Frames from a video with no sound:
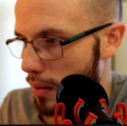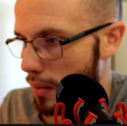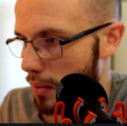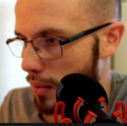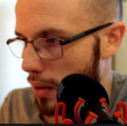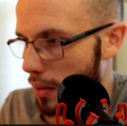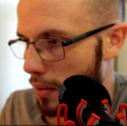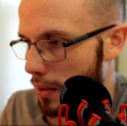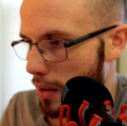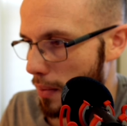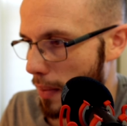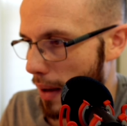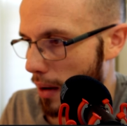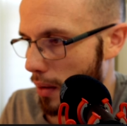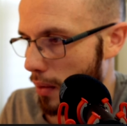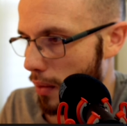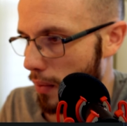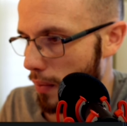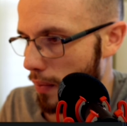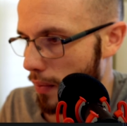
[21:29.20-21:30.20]
probably
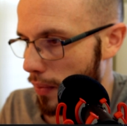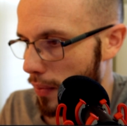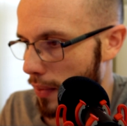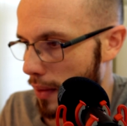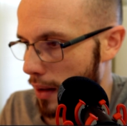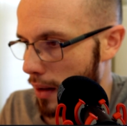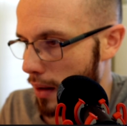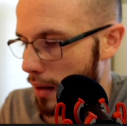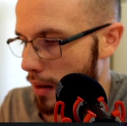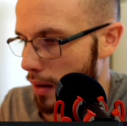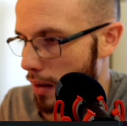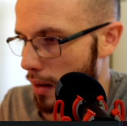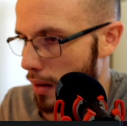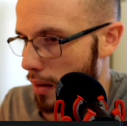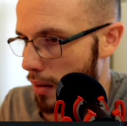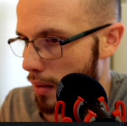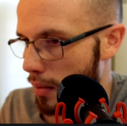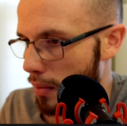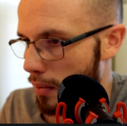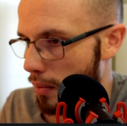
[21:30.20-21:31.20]
about
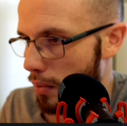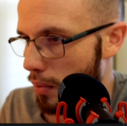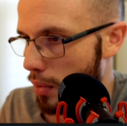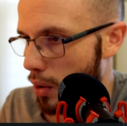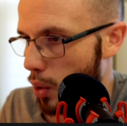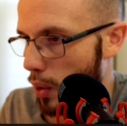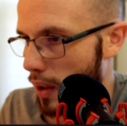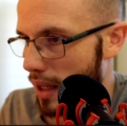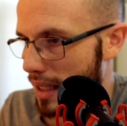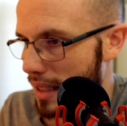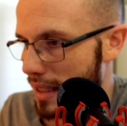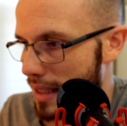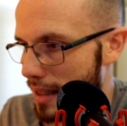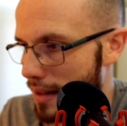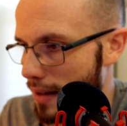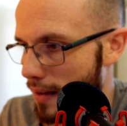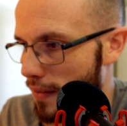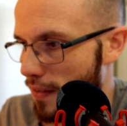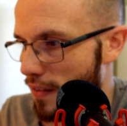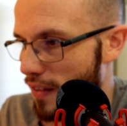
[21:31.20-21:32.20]

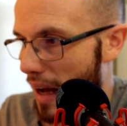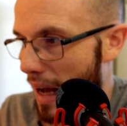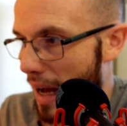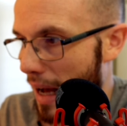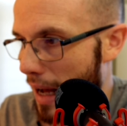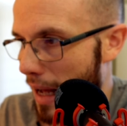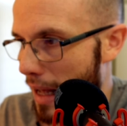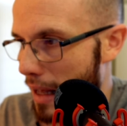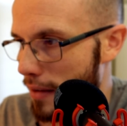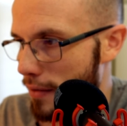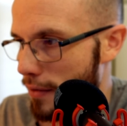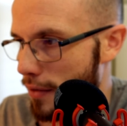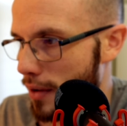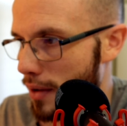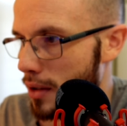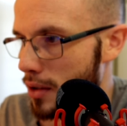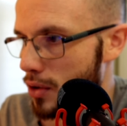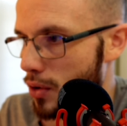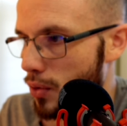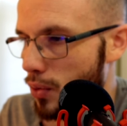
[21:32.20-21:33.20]
0.5.
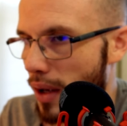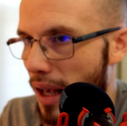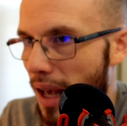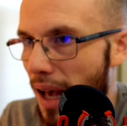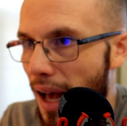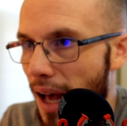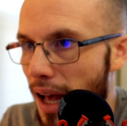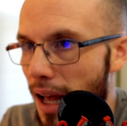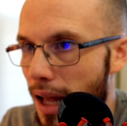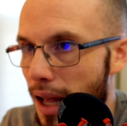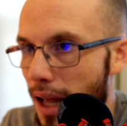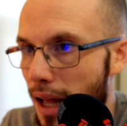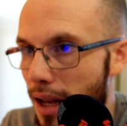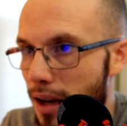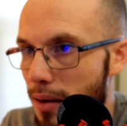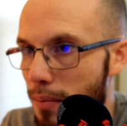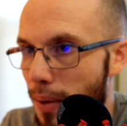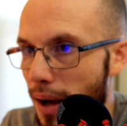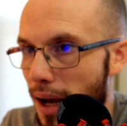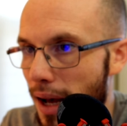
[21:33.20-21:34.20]
So if we
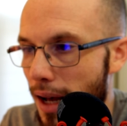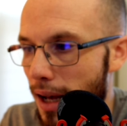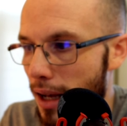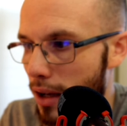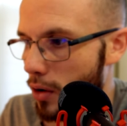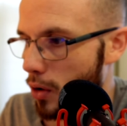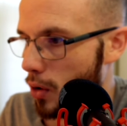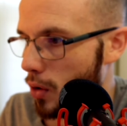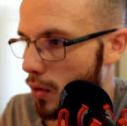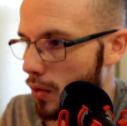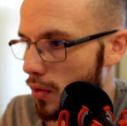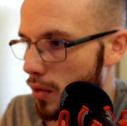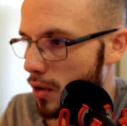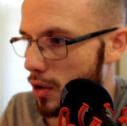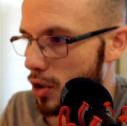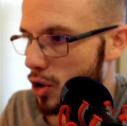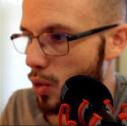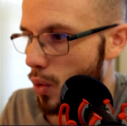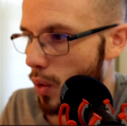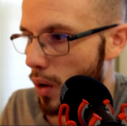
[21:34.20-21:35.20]
head back over to